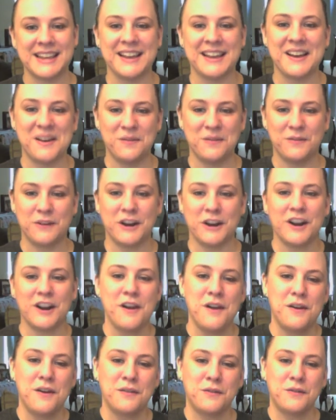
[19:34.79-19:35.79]
and comfort
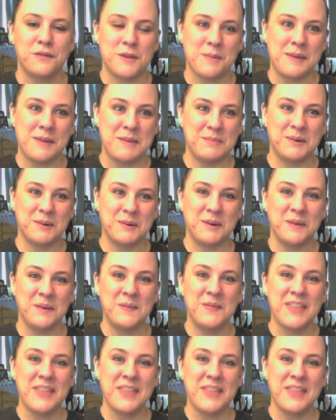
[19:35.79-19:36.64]
for the people.